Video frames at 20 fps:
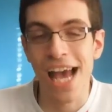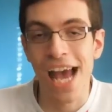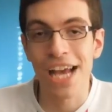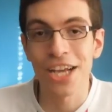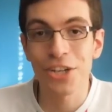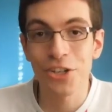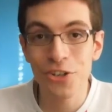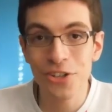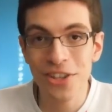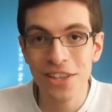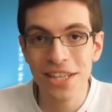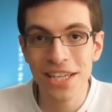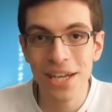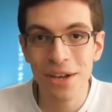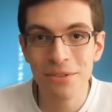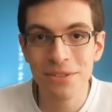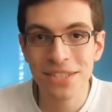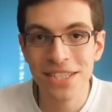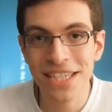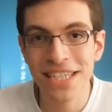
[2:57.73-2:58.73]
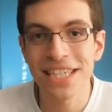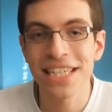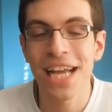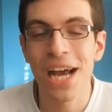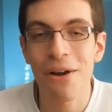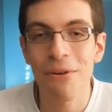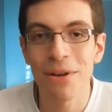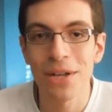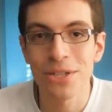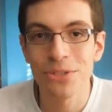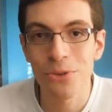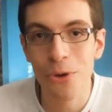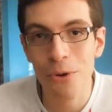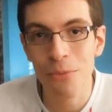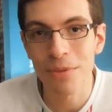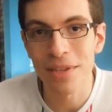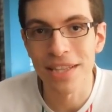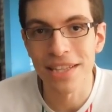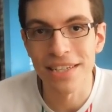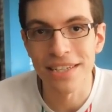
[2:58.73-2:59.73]
Yeah, good thing I was sitting down when he
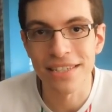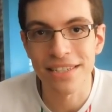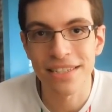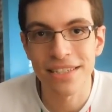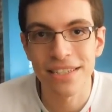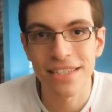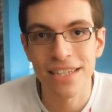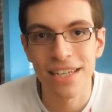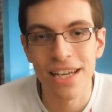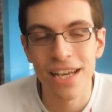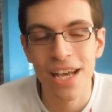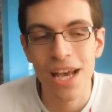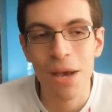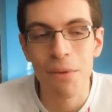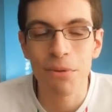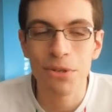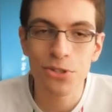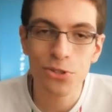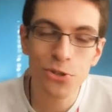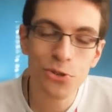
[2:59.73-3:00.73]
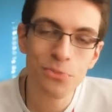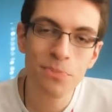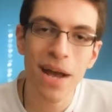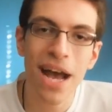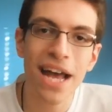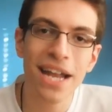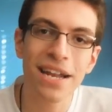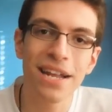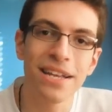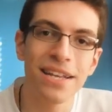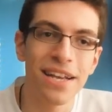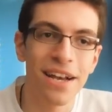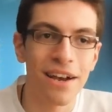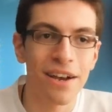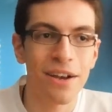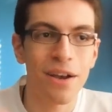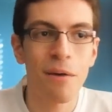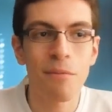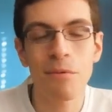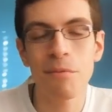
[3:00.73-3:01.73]
told me this. But too bad,
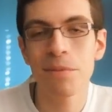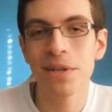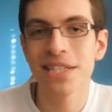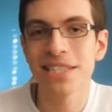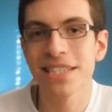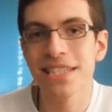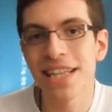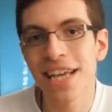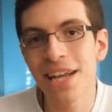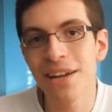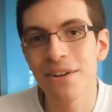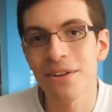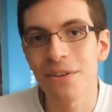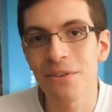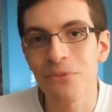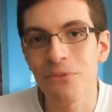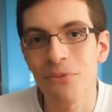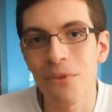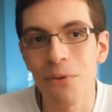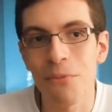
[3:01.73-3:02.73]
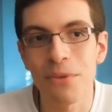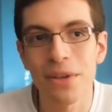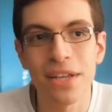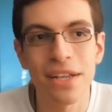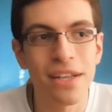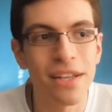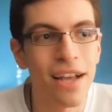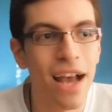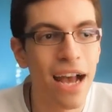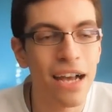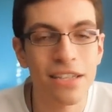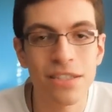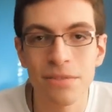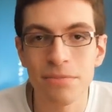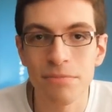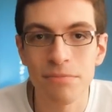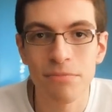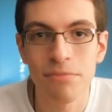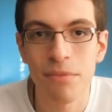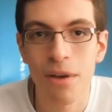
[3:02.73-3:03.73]
a couple minutes later, when we asked
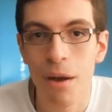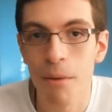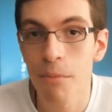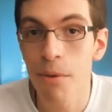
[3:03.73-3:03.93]
him